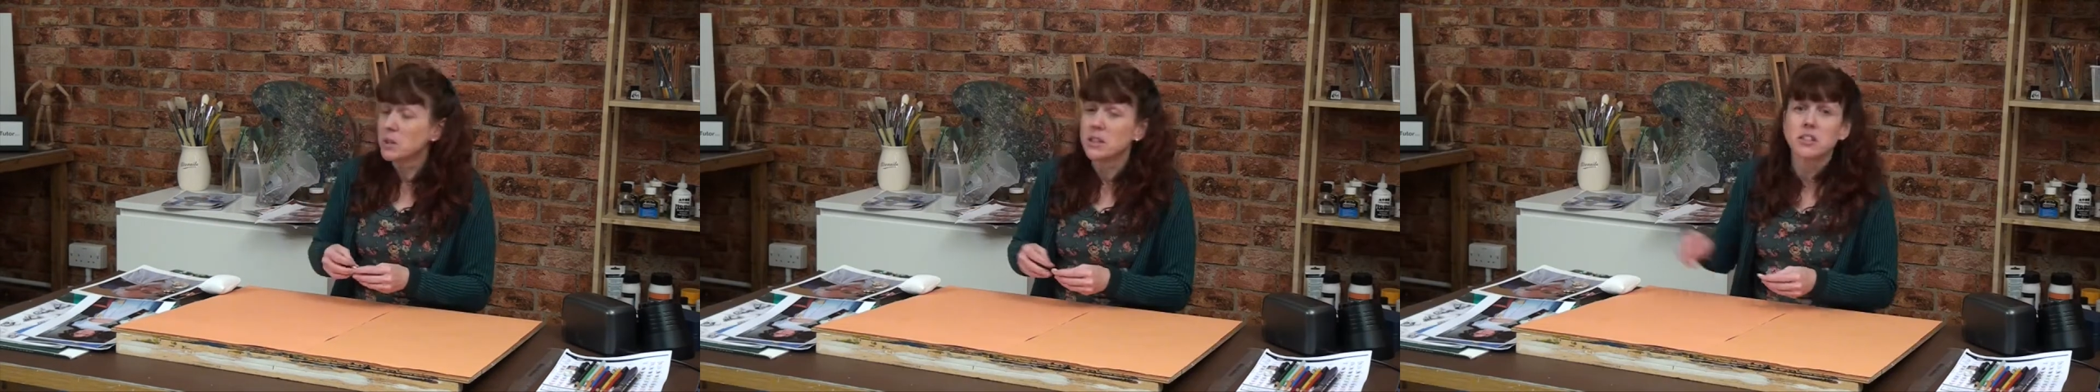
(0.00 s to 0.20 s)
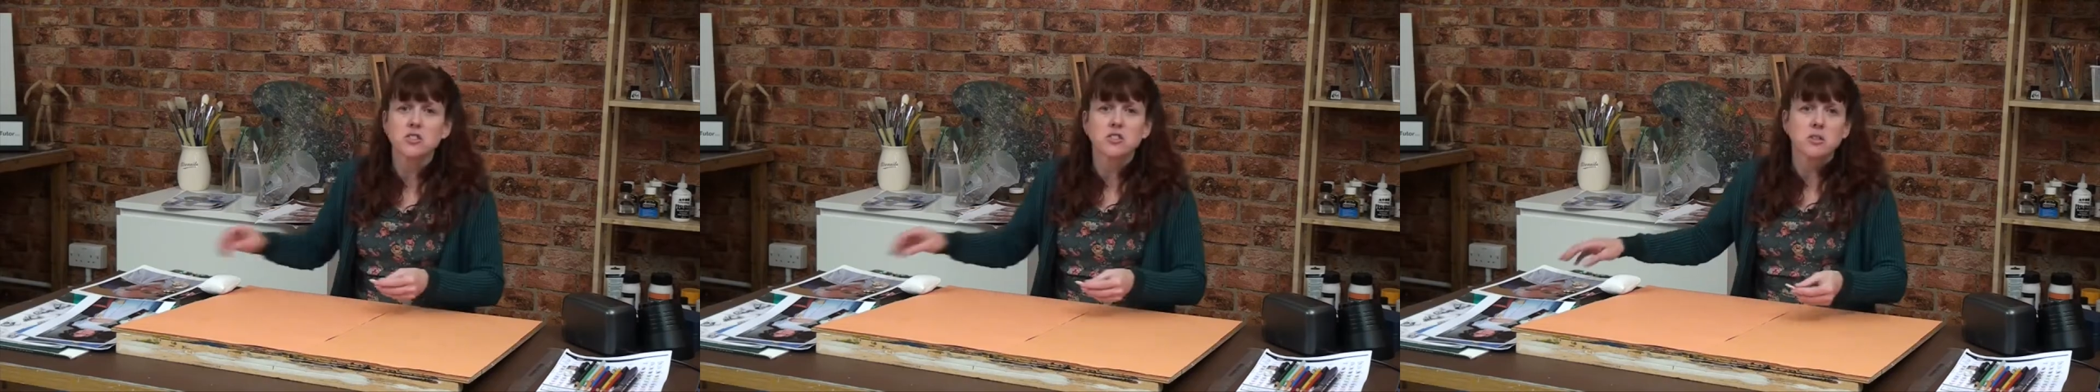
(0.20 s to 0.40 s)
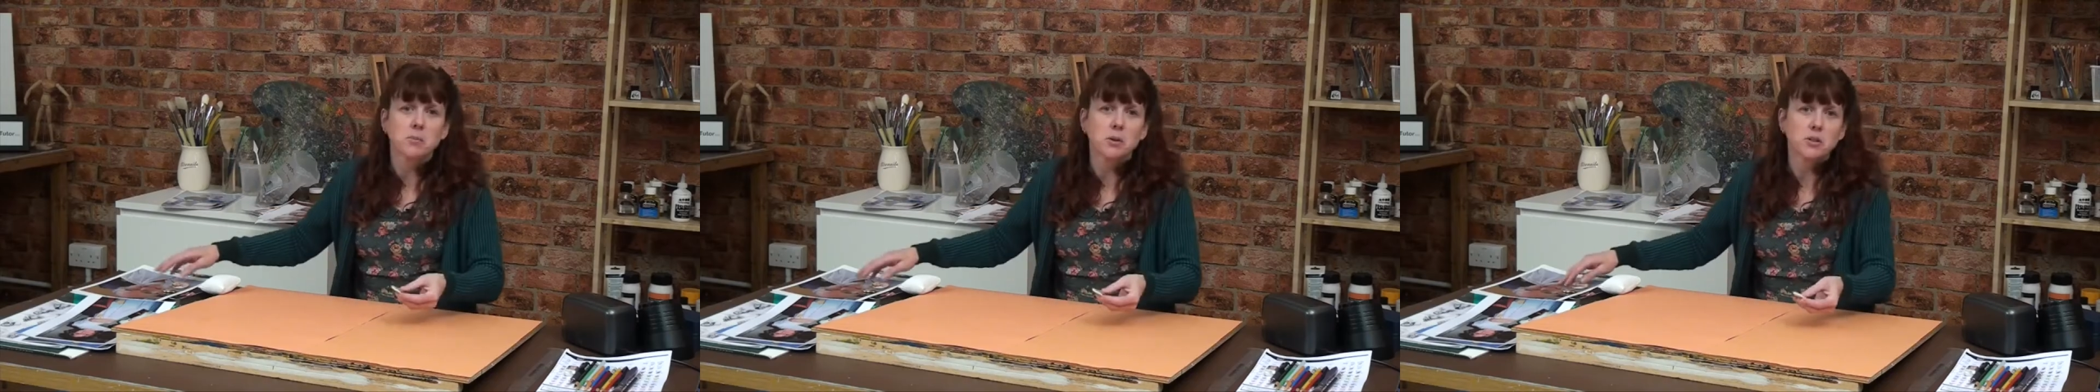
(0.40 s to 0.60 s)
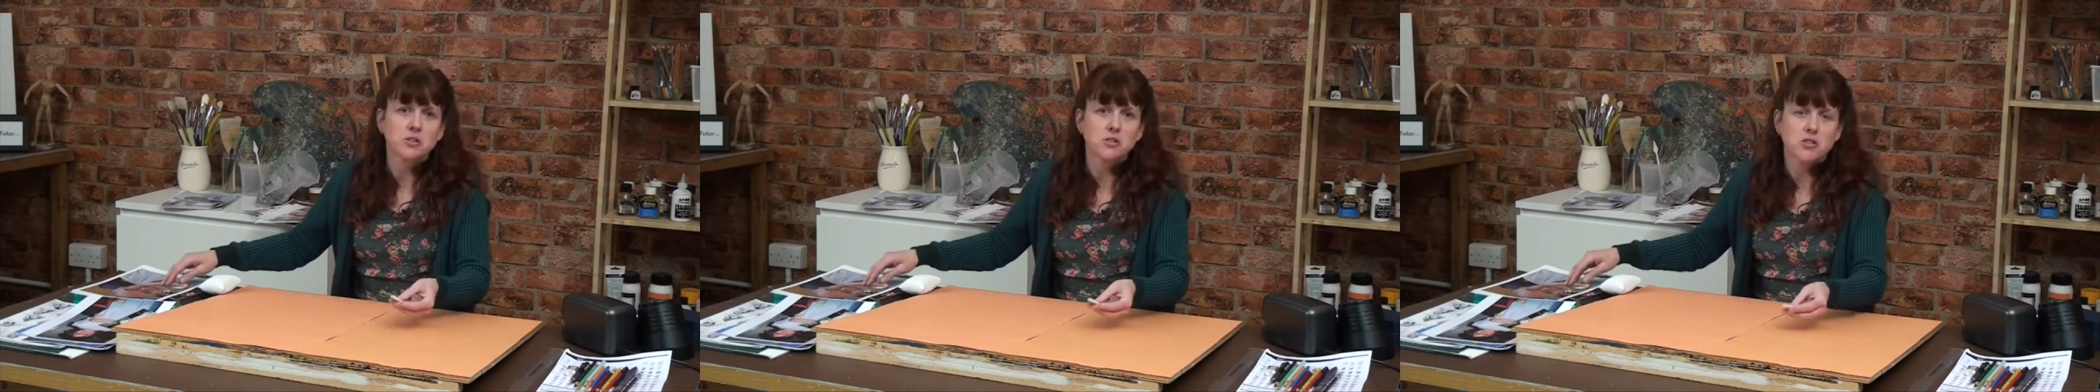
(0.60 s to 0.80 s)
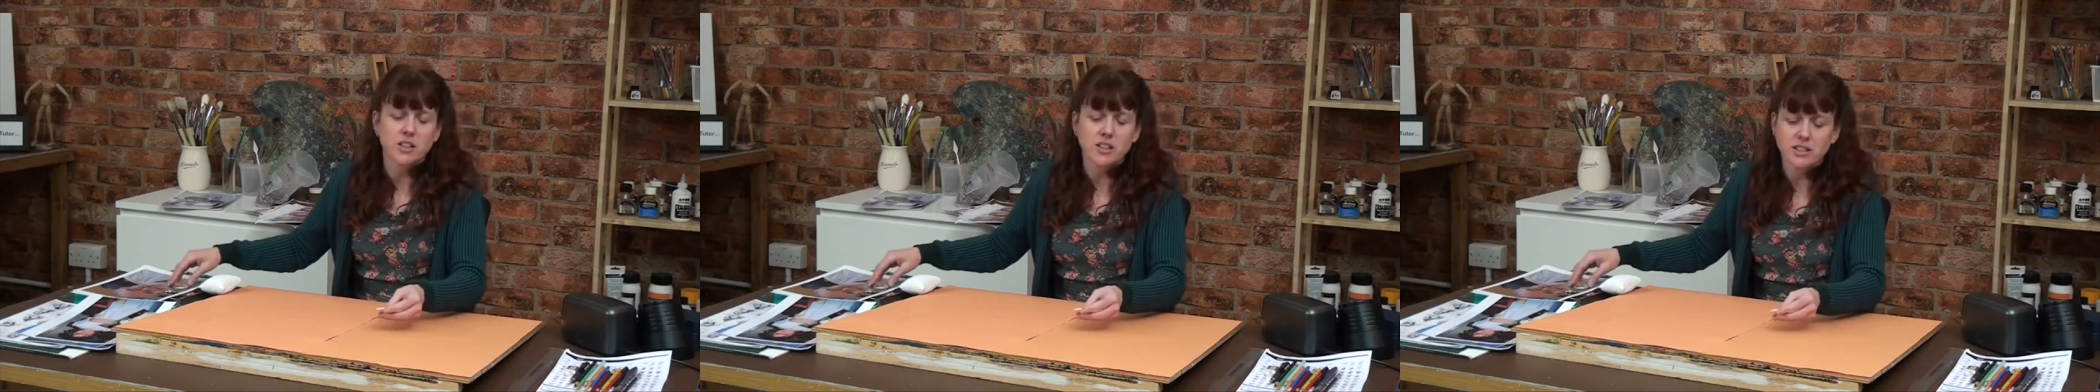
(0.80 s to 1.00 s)
miniature
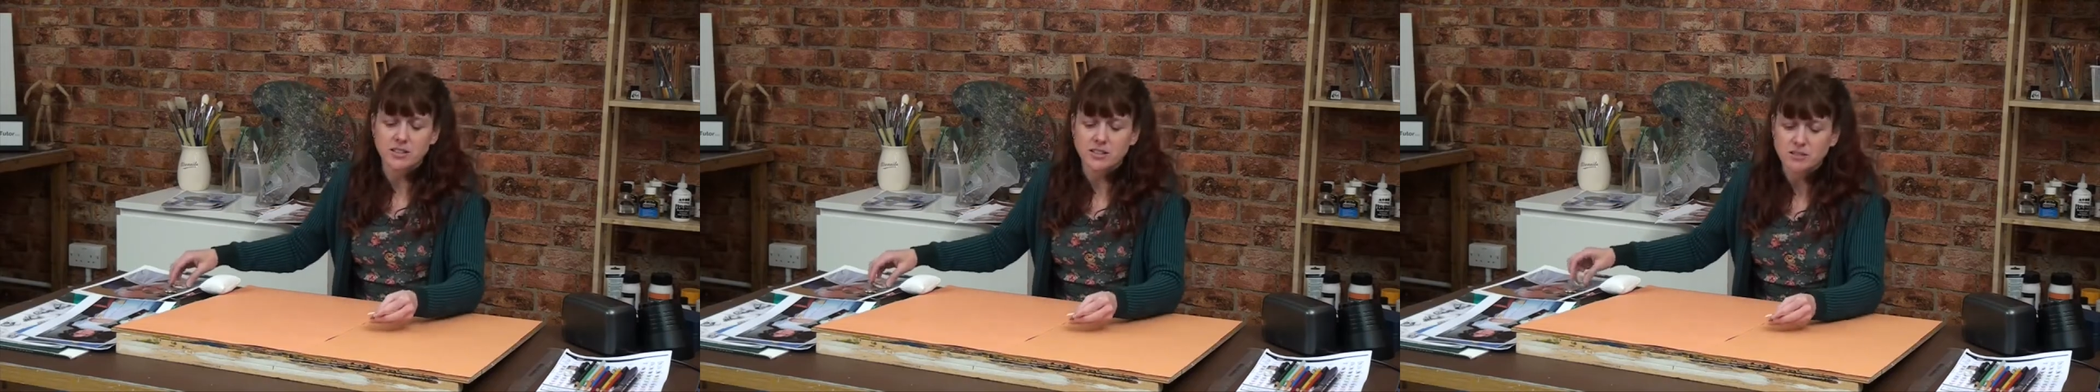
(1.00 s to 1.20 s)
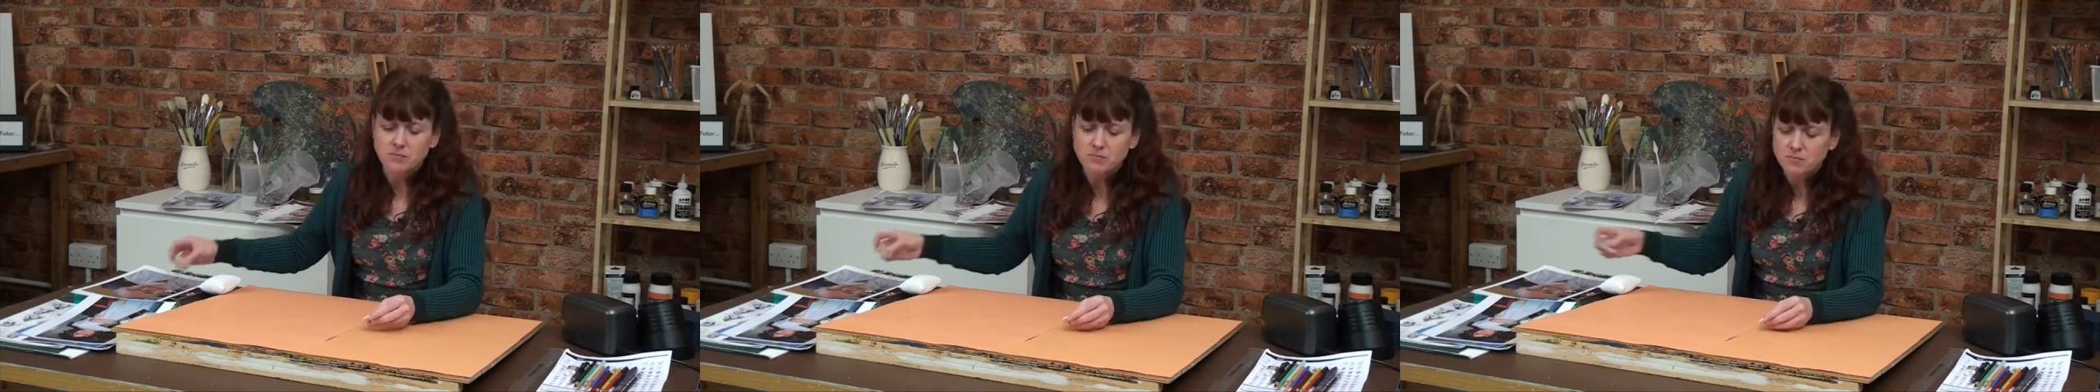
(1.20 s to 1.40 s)
portraits,